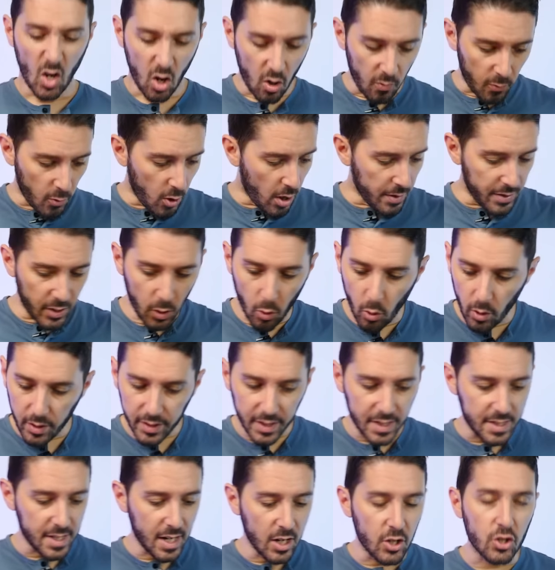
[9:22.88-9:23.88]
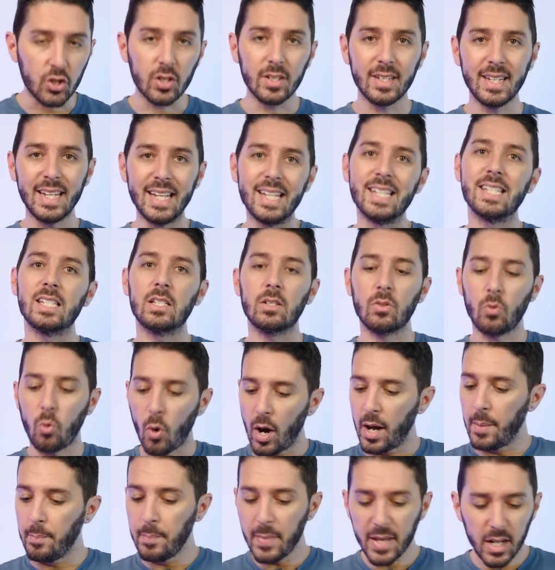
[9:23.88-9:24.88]
Overall, the organization is
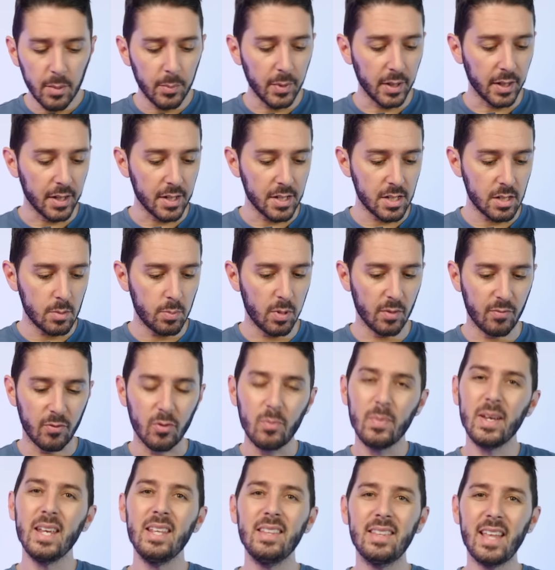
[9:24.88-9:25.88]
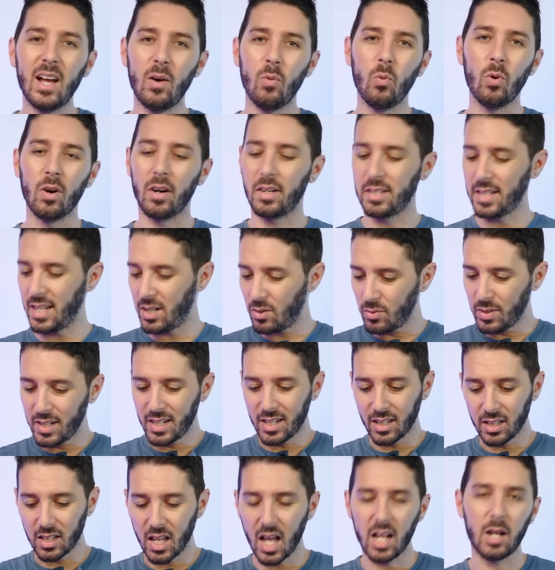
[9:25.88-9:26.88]
quite minimalist, but for me, that works. I don't need
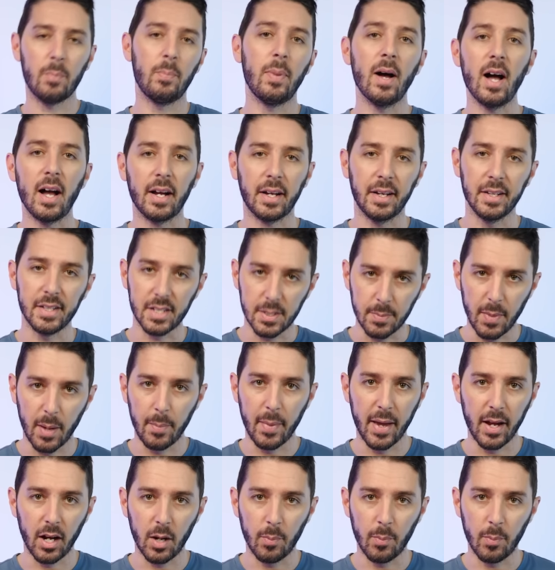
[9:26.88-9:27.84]
a lot of pockets in my main